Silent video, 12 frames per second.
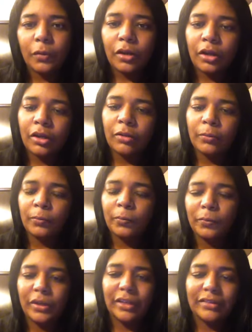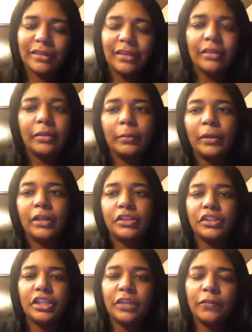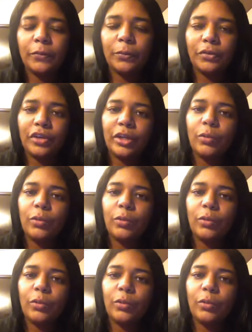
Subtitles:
But at the end of the match, Eva Marie